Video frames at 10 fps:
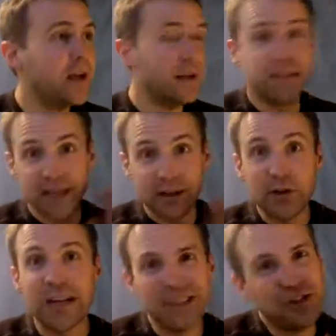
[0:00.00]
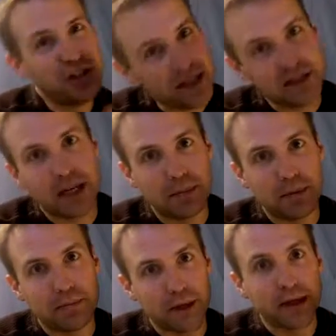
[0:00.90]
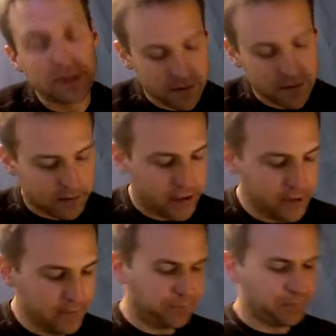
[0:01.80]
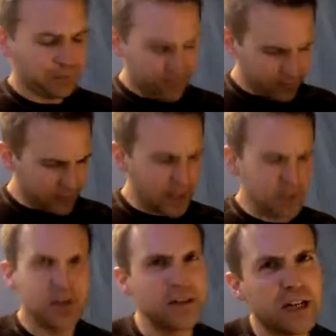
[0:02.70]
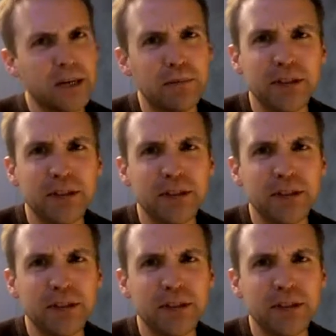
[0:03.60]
Let's take a look at just a couple of plugins, okay? Just a couple,